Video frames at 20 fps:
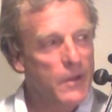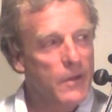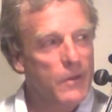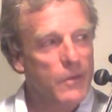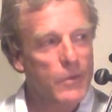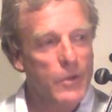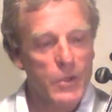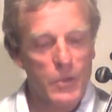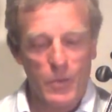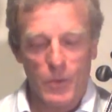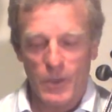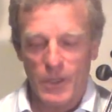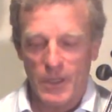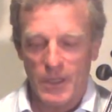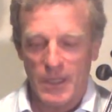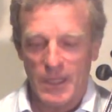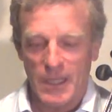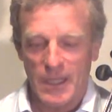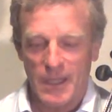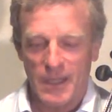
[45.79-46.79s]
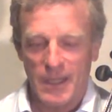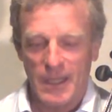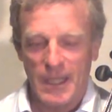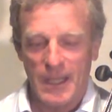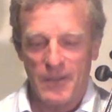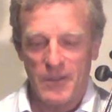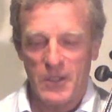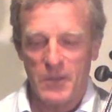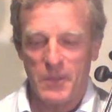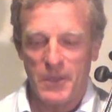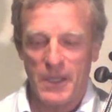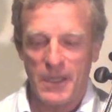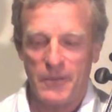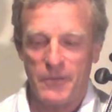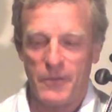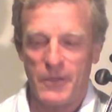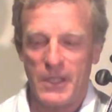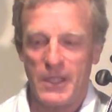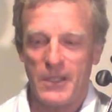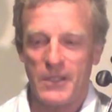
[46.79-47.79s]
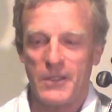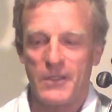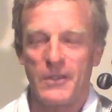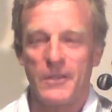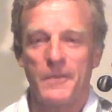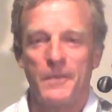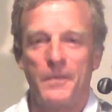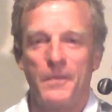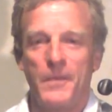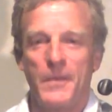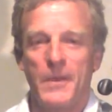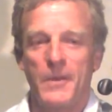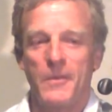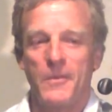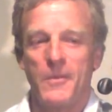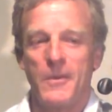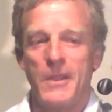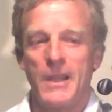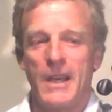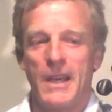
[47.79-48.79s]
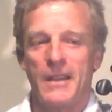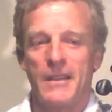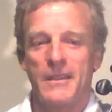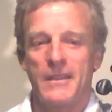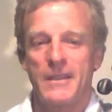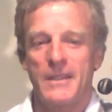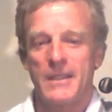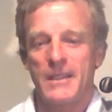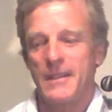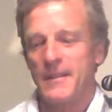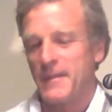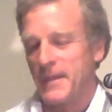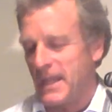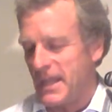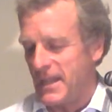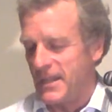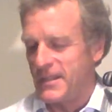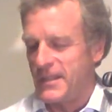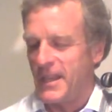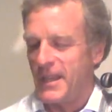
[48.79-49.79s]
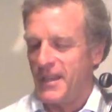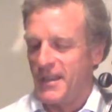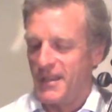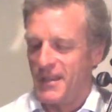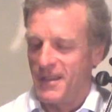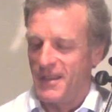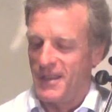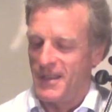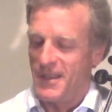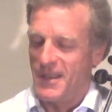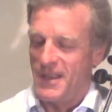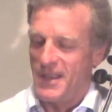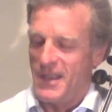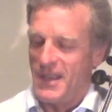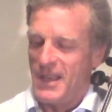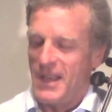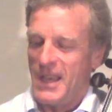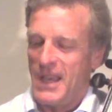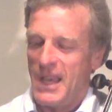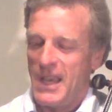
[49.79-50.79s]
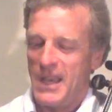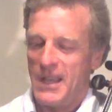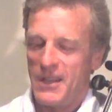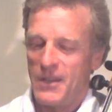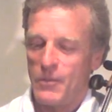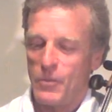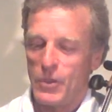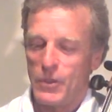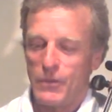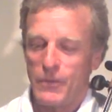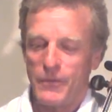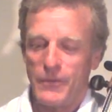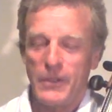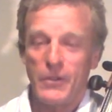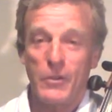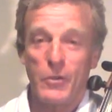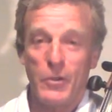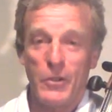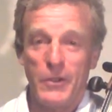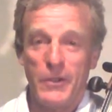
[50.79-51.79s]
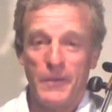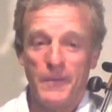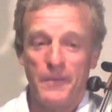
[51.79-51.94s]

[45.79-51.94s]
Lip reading: which will allow us to play for years without getting sick, and which will feel good.